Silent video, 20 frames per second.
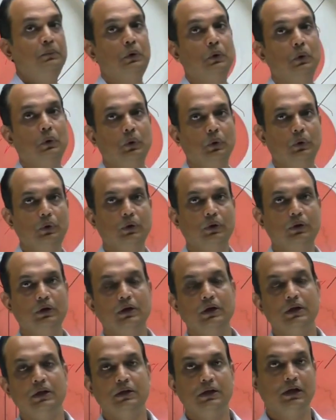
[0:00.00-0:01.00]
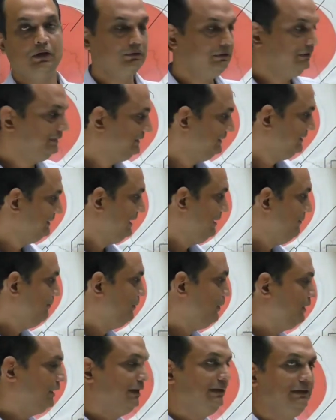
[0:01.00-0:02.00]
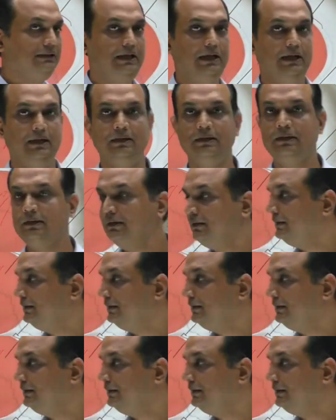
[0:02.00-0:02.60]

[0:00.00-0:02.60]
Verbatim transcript: bone. Now this is the important thing